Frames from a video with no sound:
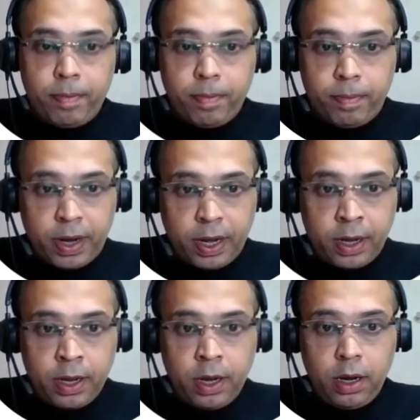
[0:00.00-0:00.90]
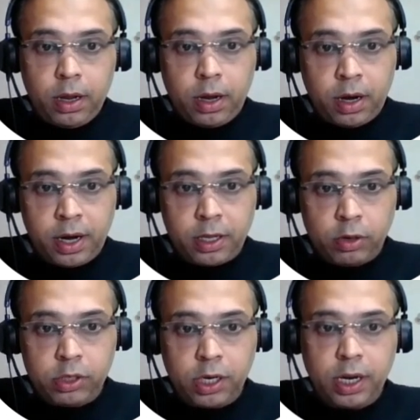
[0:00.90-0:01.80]
material
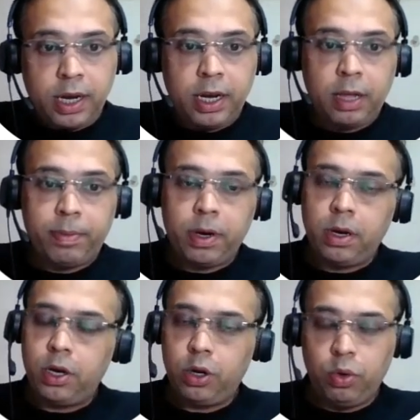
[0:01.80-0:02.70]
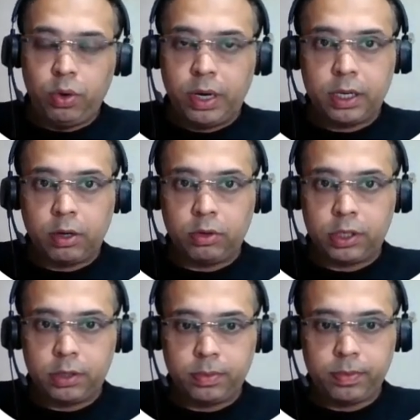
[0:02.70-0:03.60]
100,000 and labor 200,000,
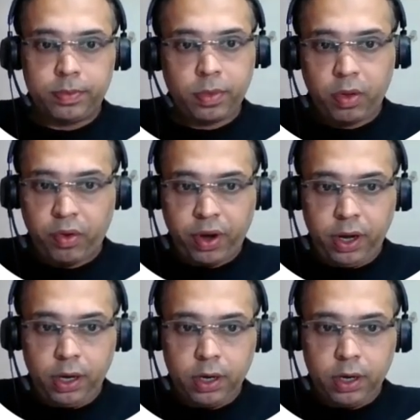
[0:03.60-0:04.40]
right?